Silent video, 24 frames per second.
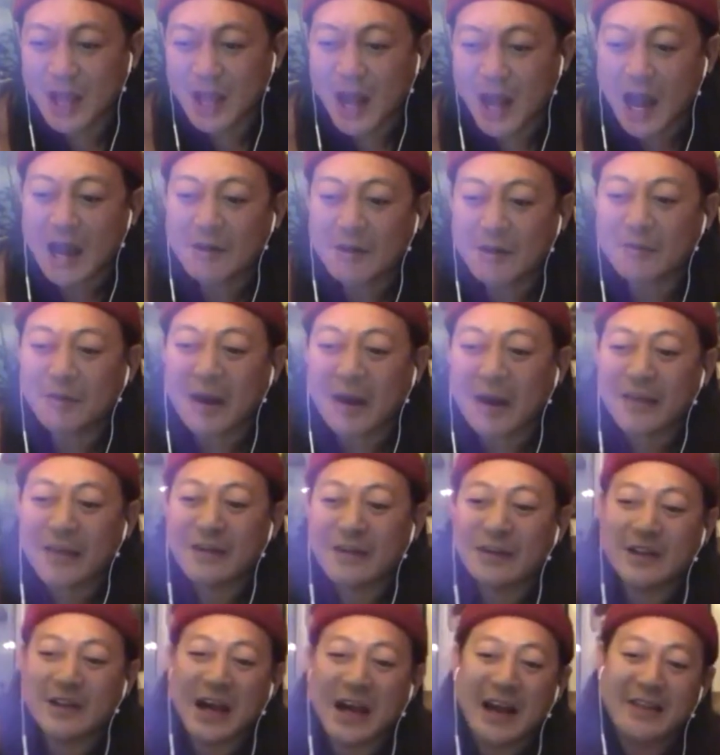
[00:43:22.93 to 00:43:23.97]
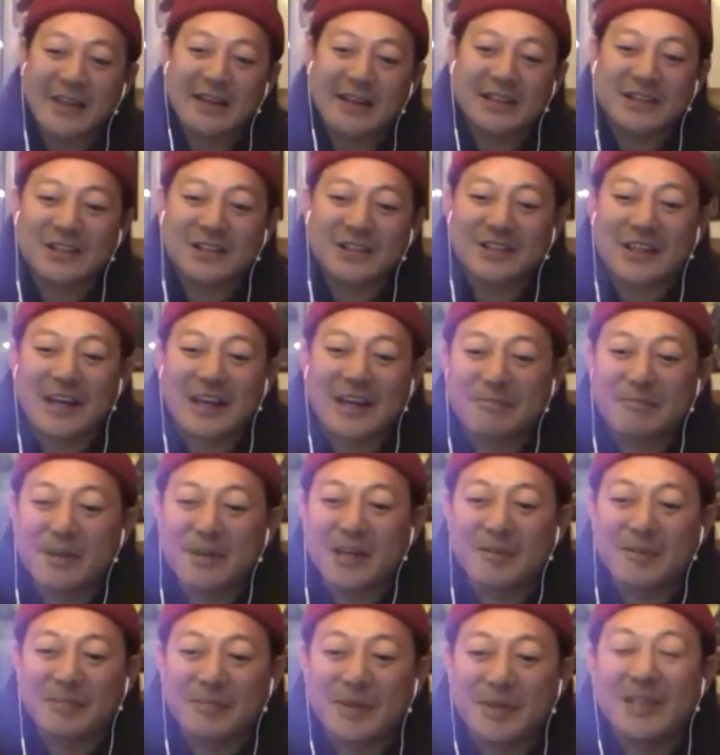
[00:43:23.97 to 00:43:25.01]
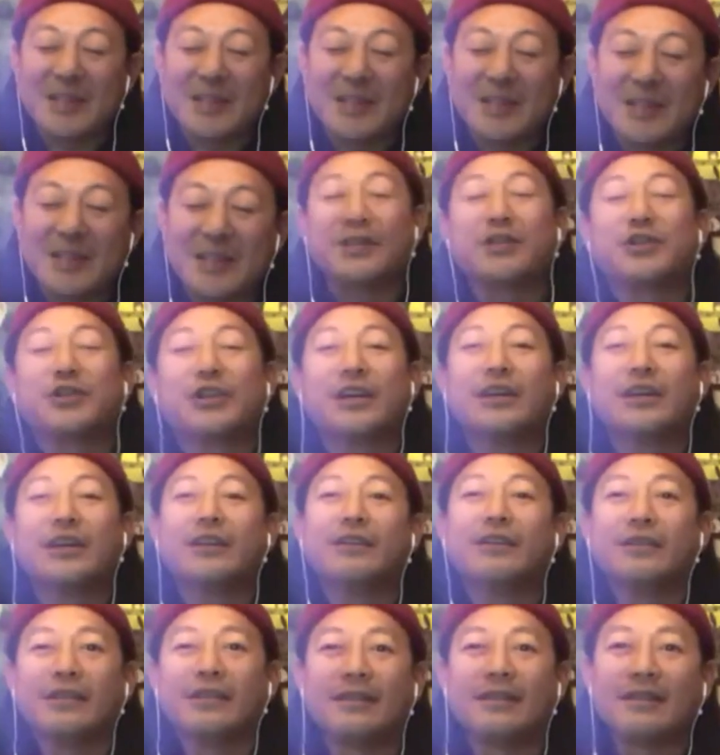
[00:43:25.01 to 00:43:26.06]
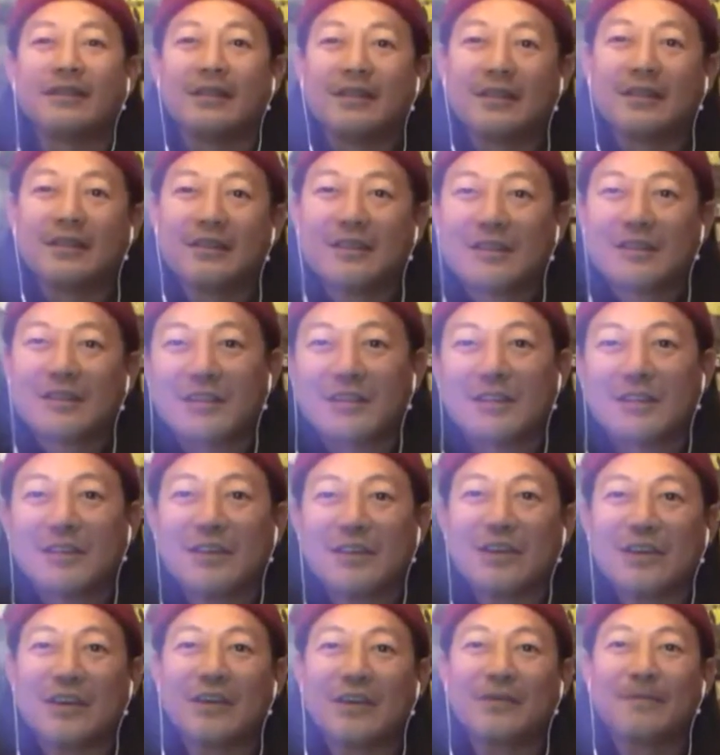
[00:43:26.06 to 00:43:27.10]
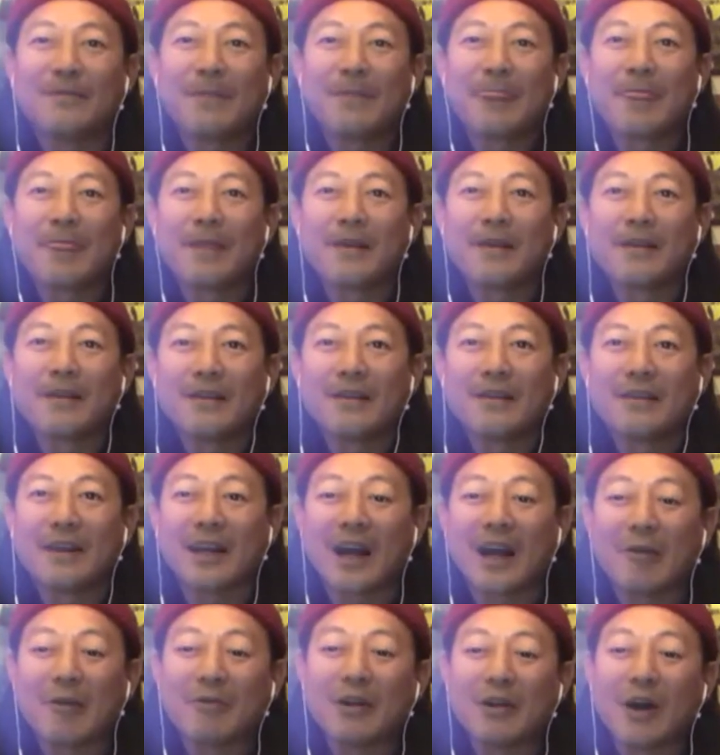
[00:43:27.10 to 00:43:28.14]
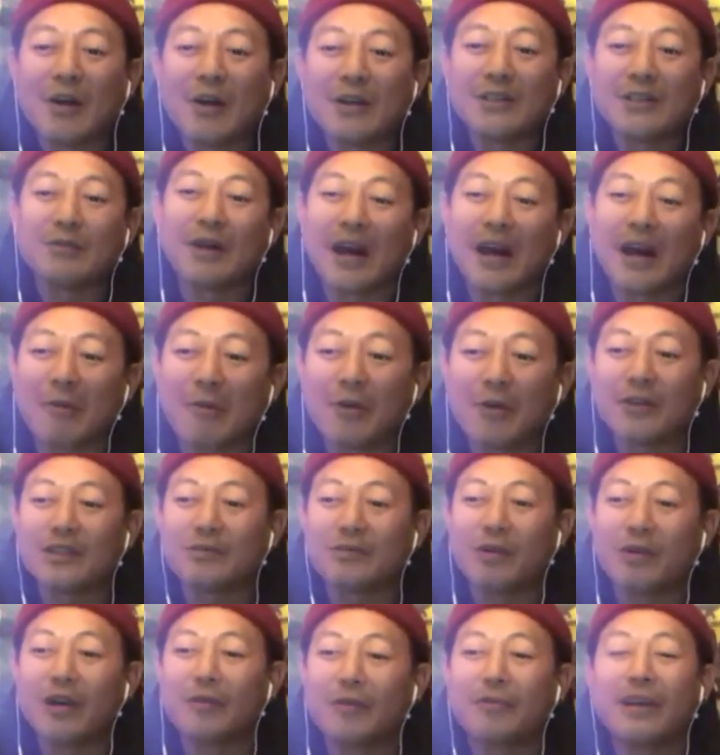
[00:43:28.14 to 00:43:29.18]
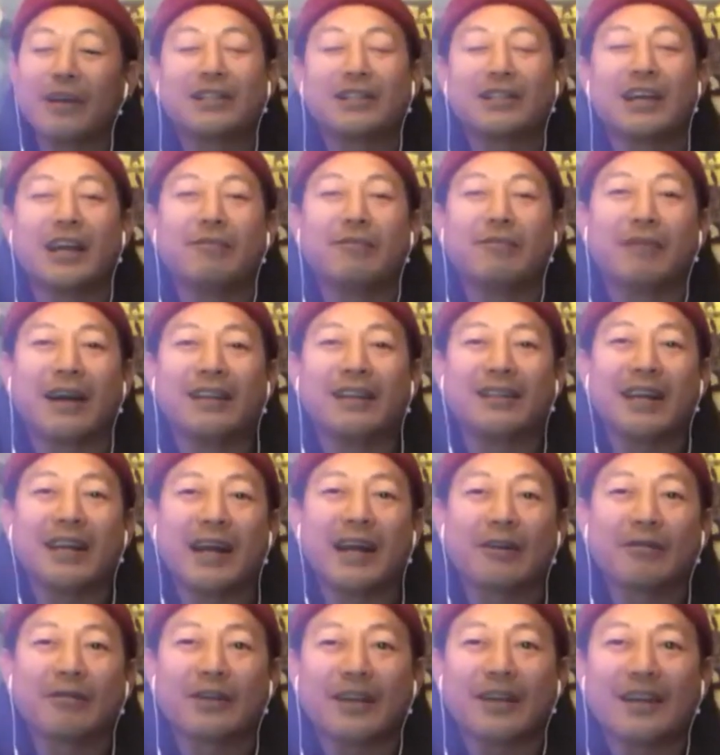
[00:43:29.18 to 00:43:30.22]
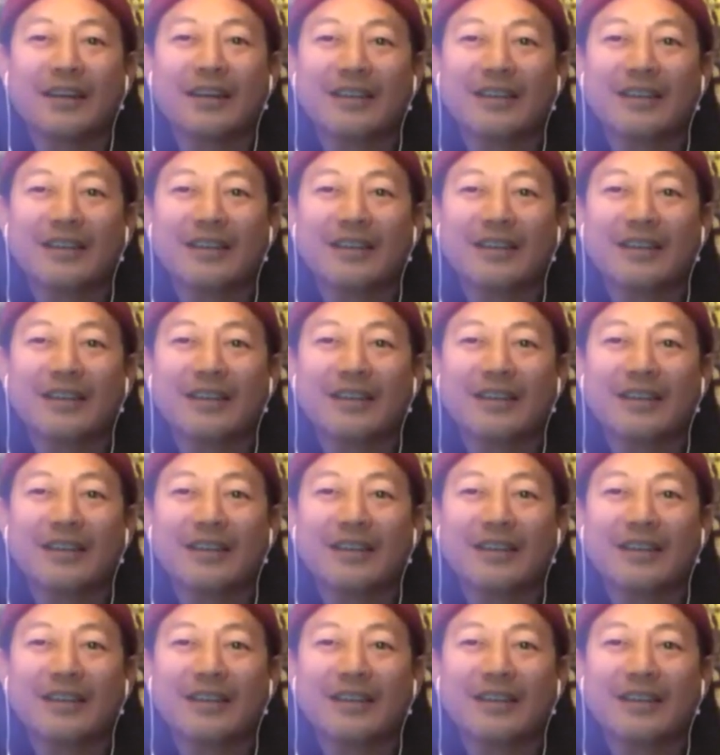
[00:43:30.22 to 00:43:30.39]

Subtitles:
I'd rather die than just, like, be a piece of shit. You know? Like, I always want to maintain my integrity.